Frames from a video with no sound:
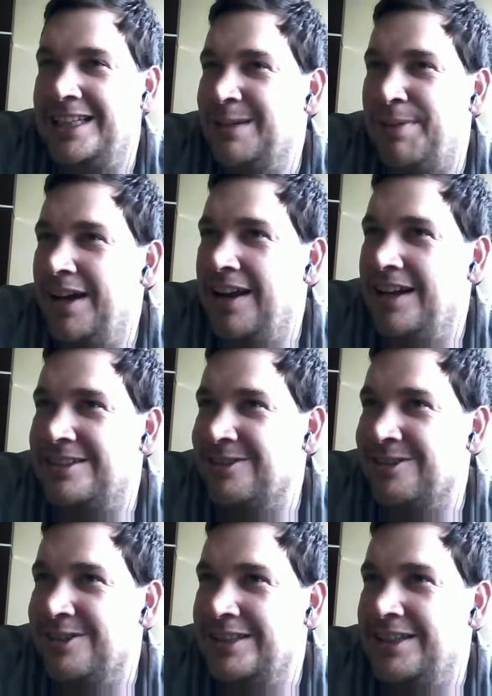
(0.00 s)
think it's a bad
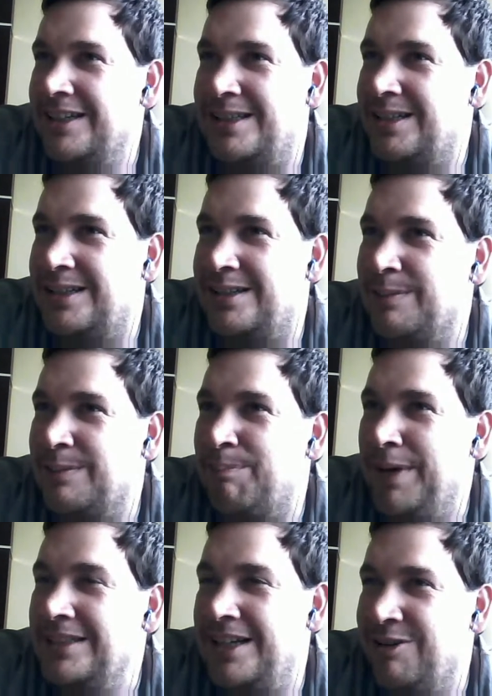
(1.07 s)
answer. That's the
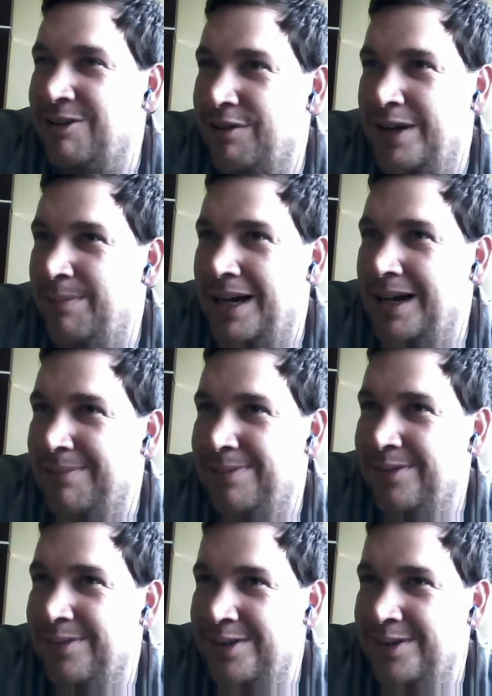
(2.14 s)
best era of hip hop